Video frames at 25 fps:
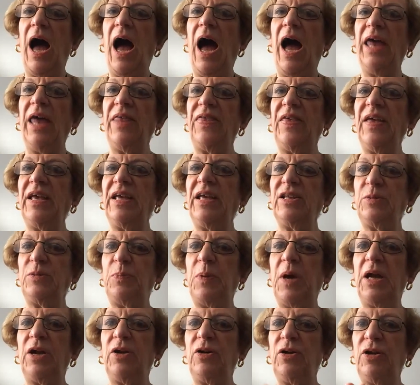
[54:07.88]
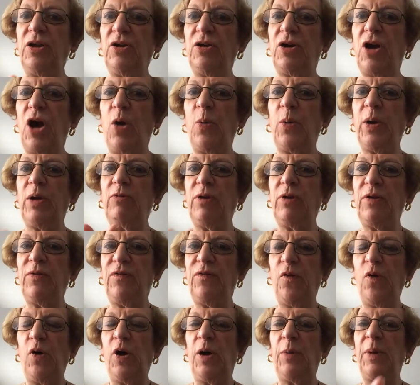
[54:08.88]
I think it's better you going
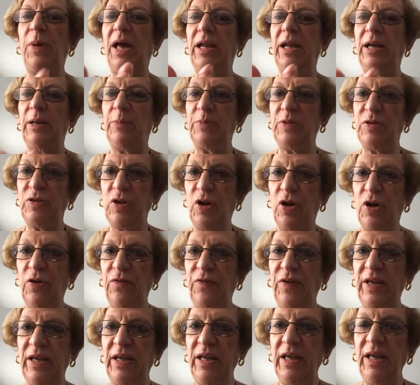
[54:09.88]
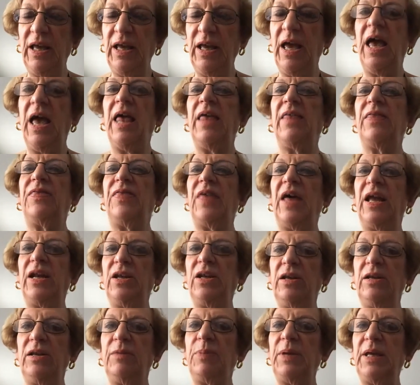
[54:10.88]
Reform and observing
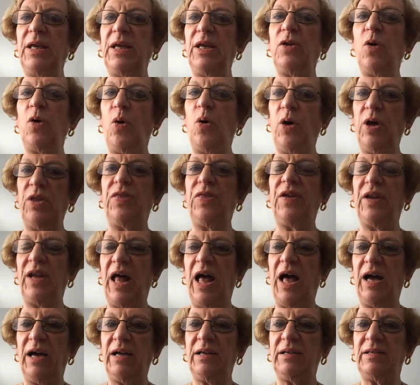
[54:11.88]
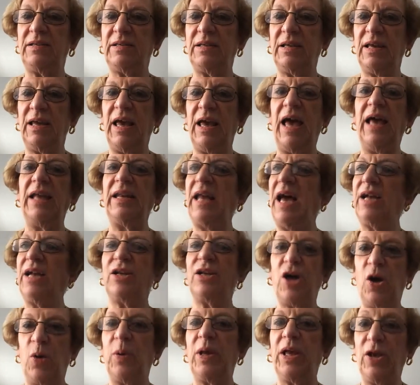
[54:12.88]
than being Orthodox and not
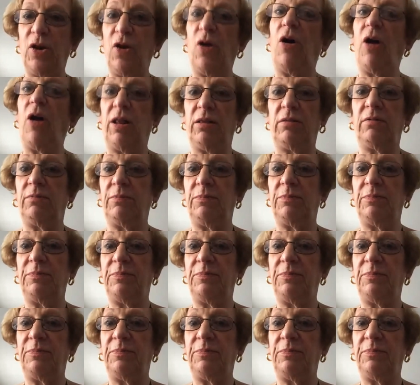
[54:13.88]
going at all.